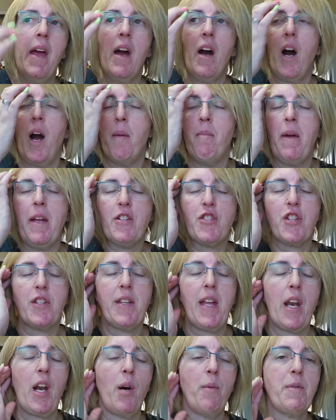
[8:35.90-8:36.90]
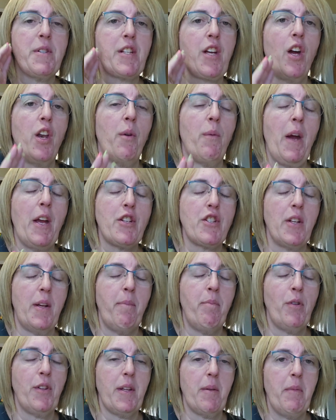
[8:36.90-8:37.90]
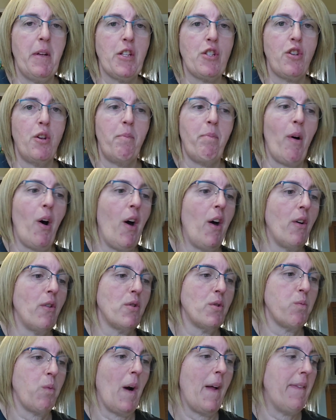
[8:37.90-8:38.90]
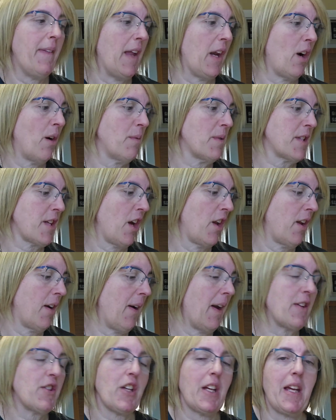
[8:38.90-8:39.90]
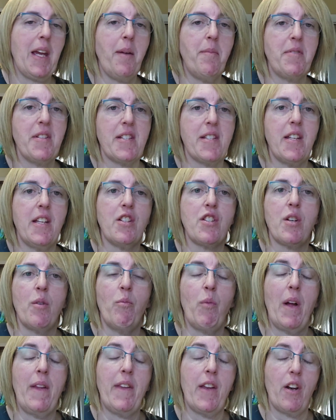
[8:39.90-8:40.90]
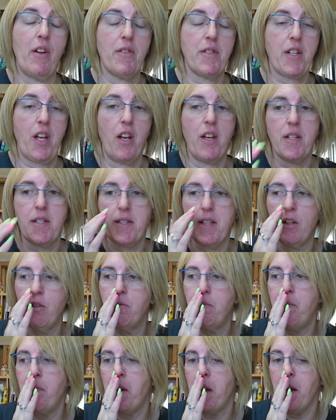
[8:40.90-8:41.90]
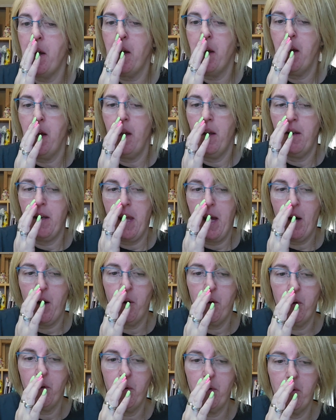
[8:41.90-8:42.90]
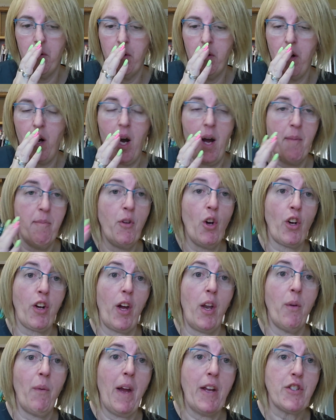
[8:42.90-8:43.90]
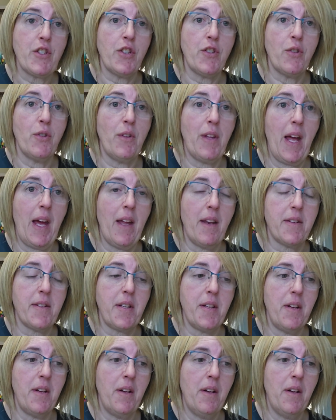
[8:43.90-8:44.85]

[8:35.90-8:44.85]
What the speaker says: I mentioned that I was going to actually put them in 2 piles, one that I was going to actually keep to stitch and one that I was going to sell. Now I'm not going to actually do that